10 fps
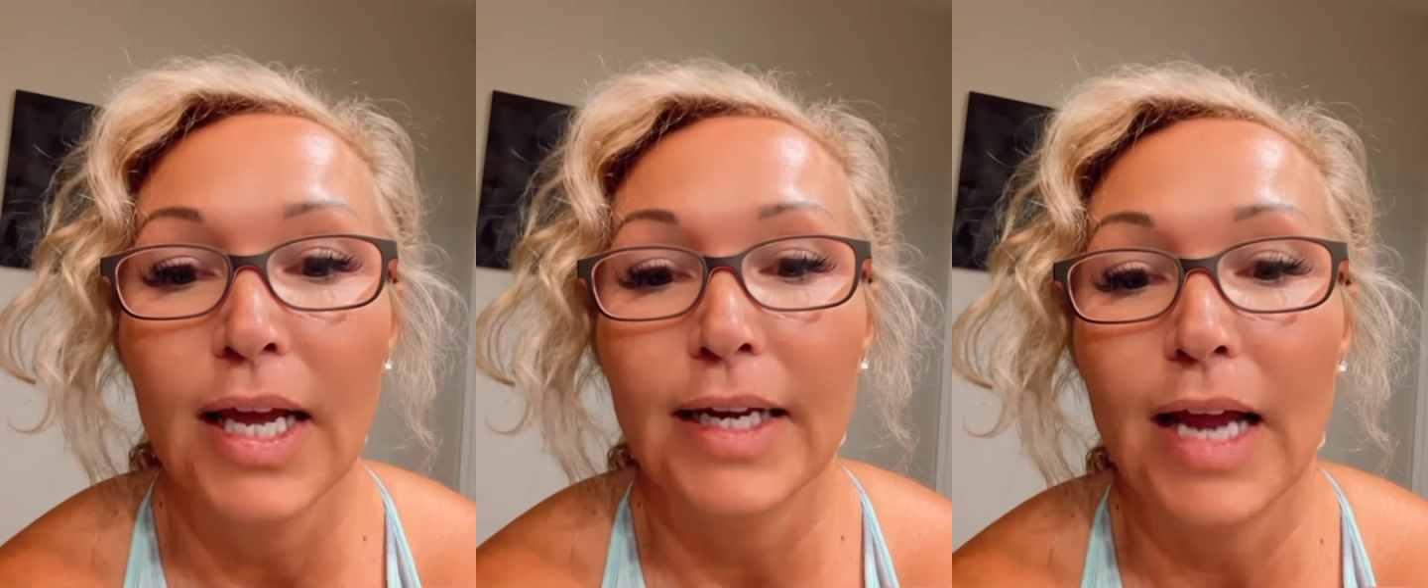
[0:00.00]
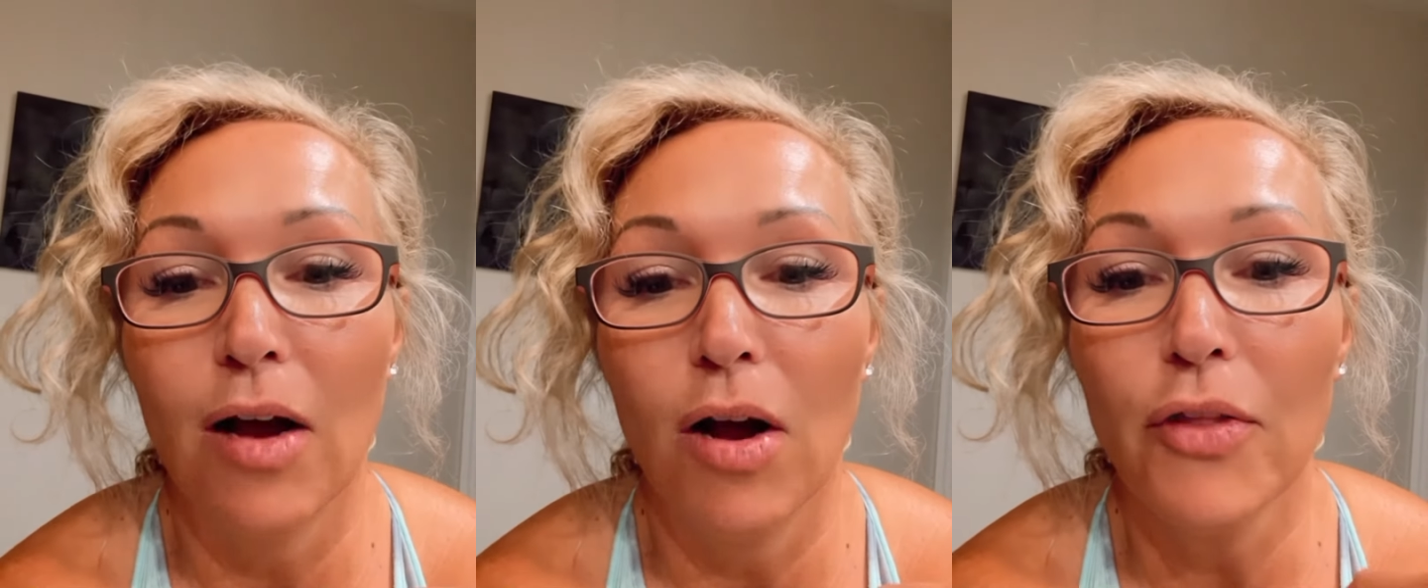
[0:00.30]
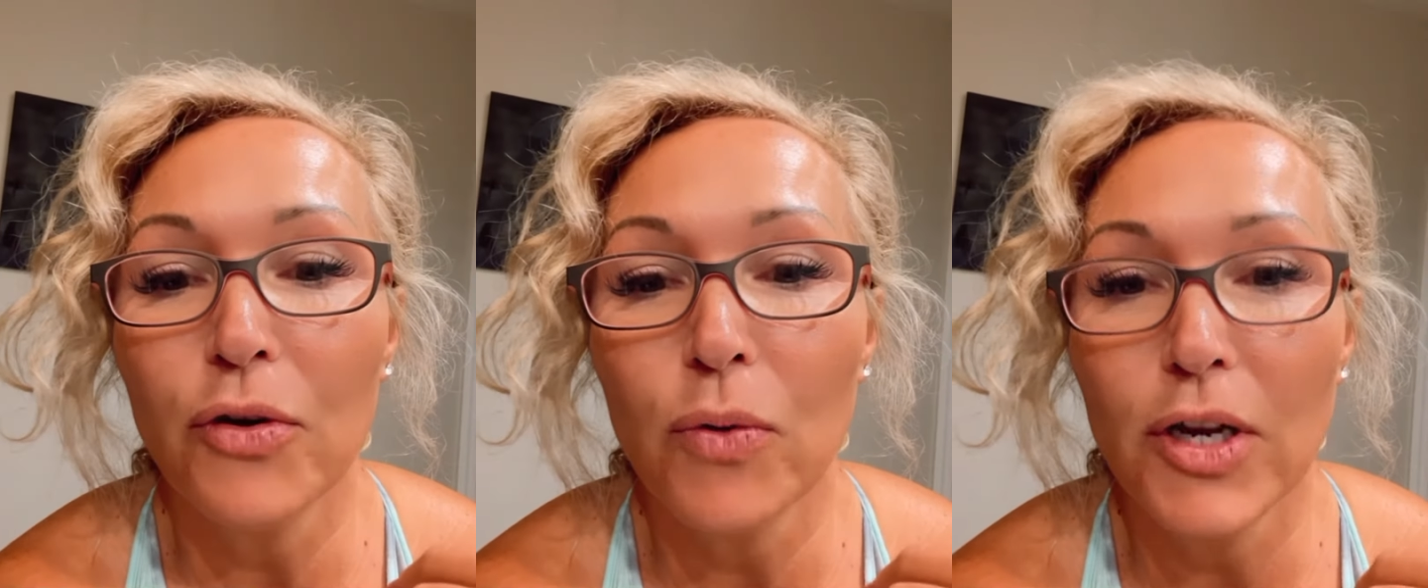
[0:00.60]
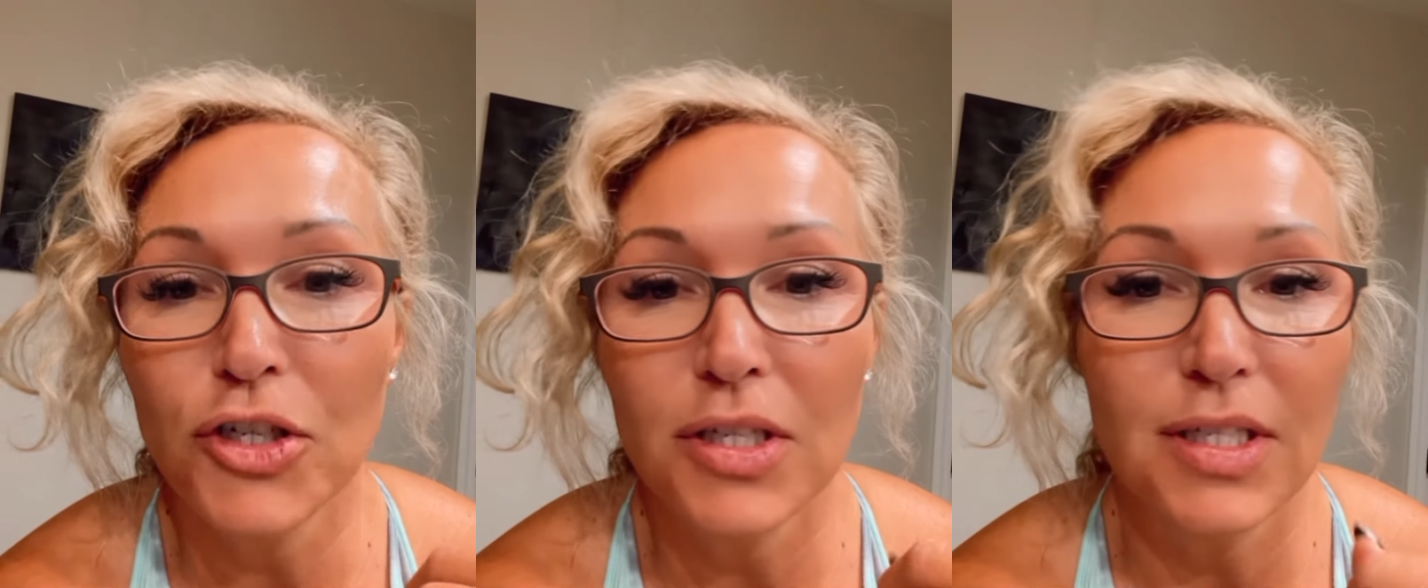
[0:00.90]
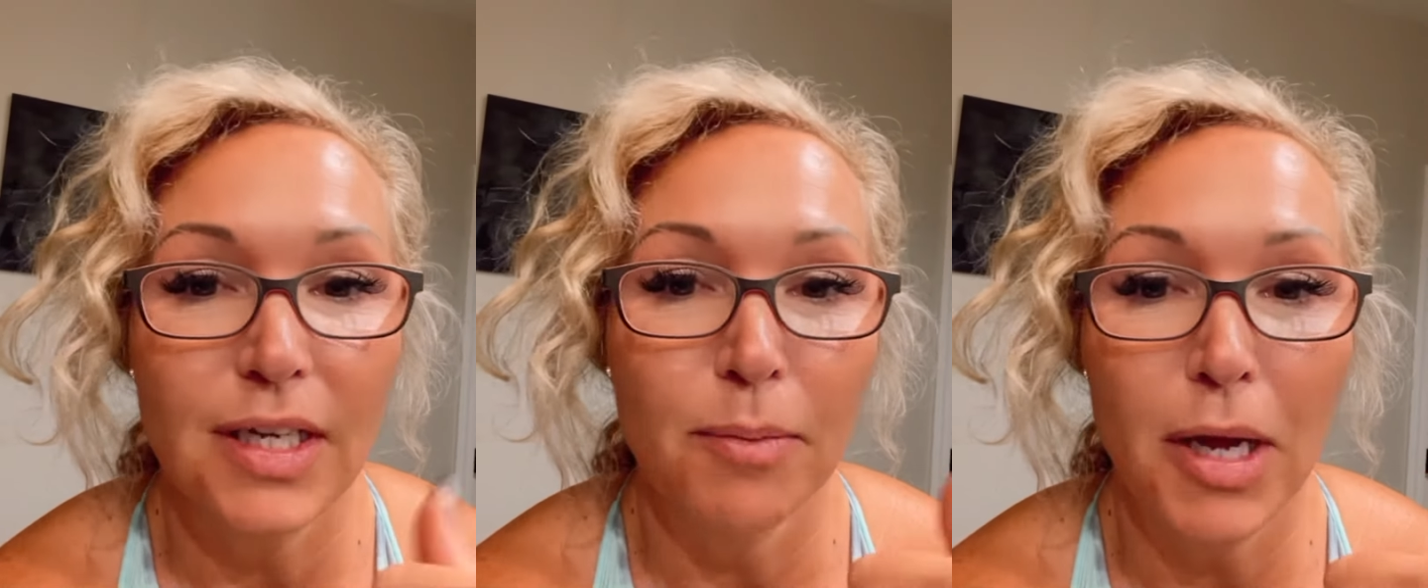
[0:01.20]
Now, other questions
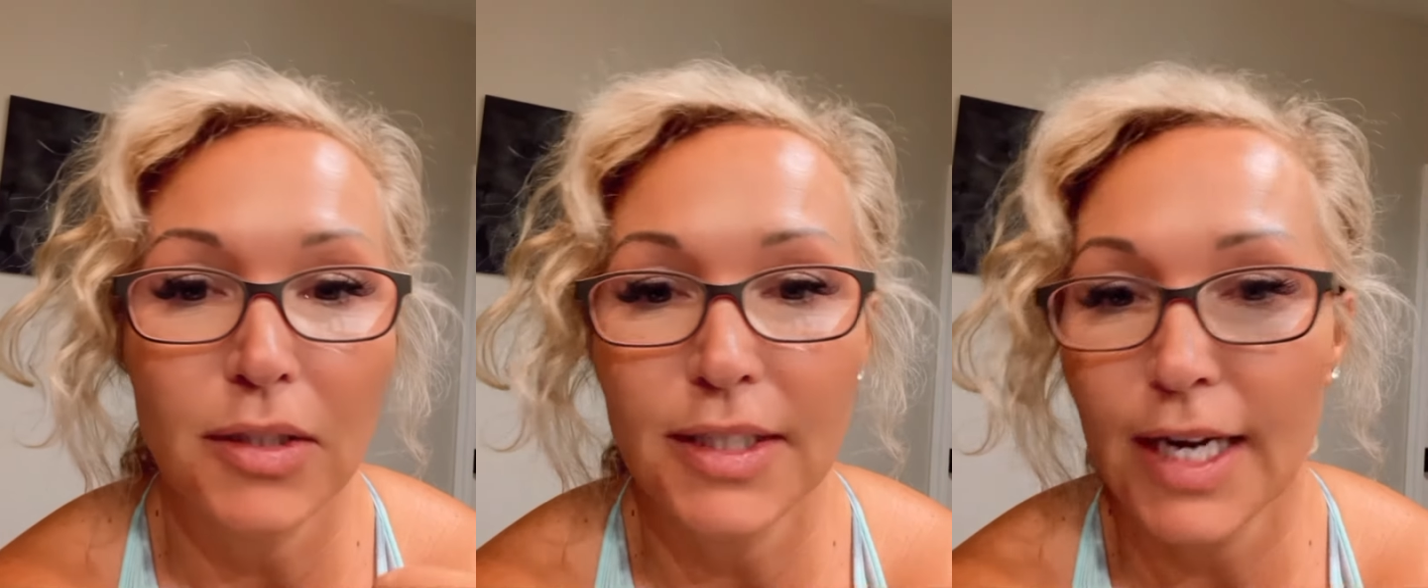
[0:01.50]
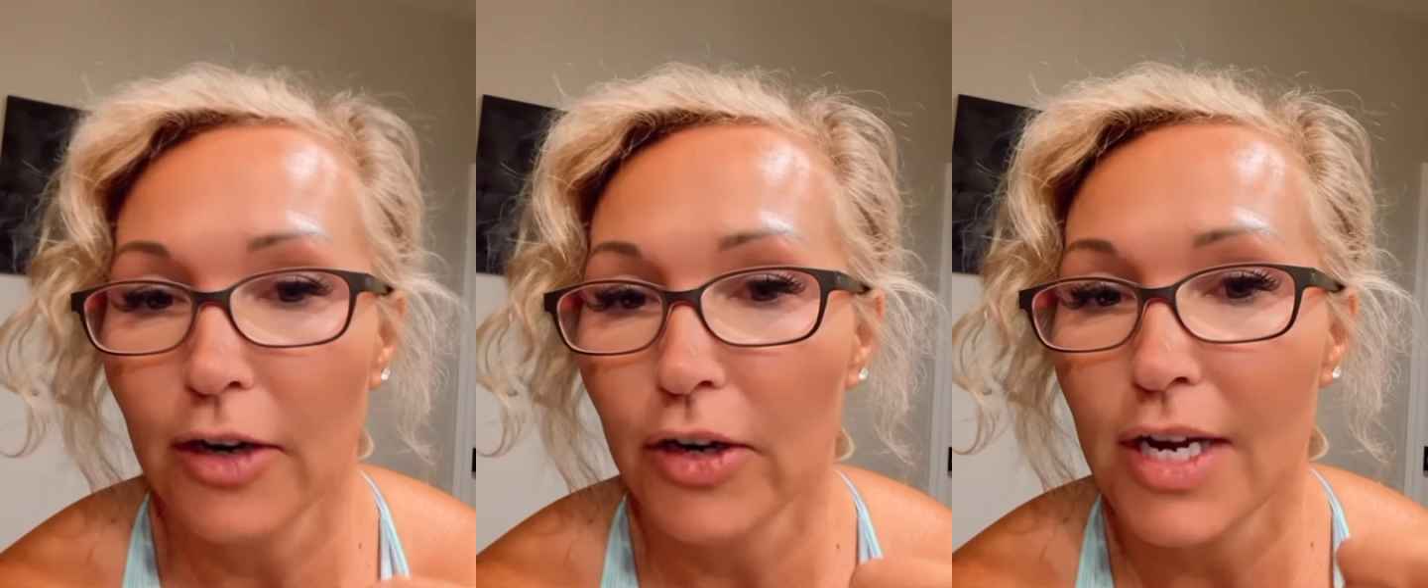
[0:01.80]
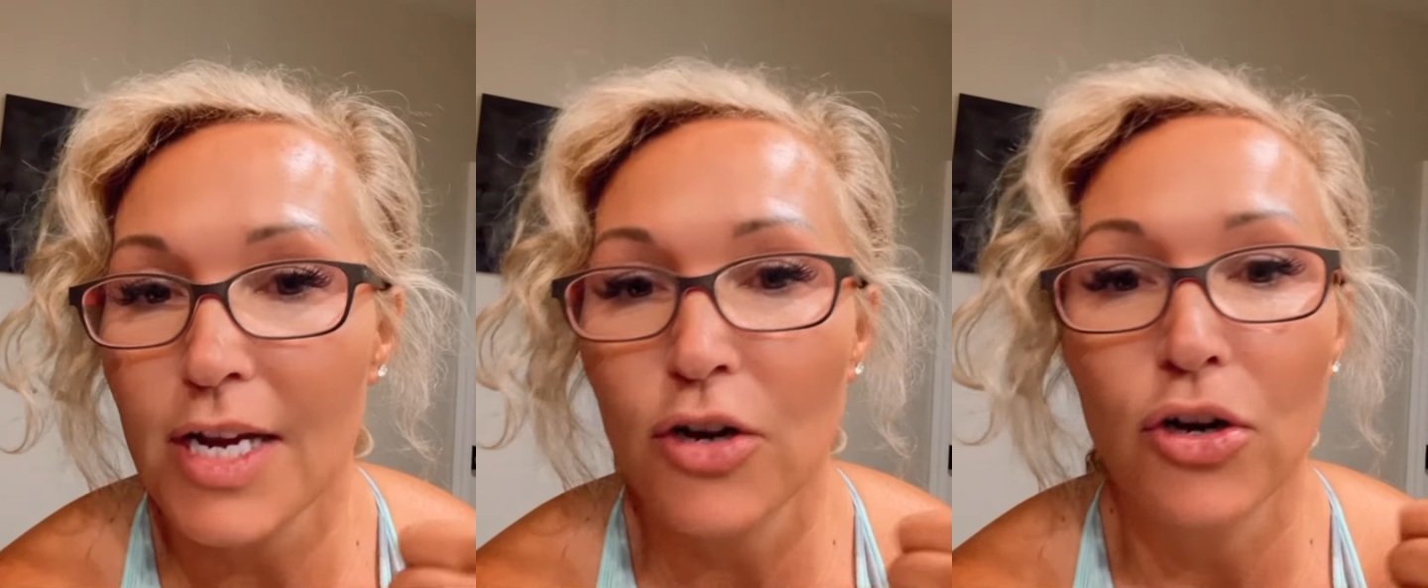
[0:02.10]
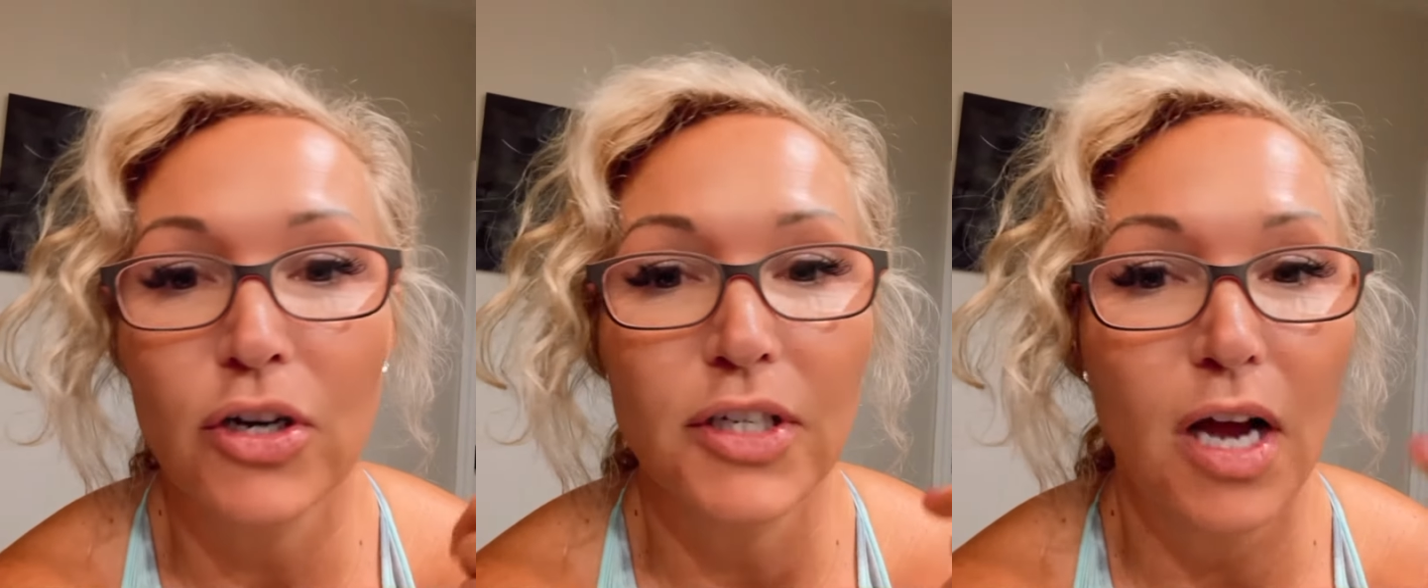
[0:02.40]
like about dairy, cooked,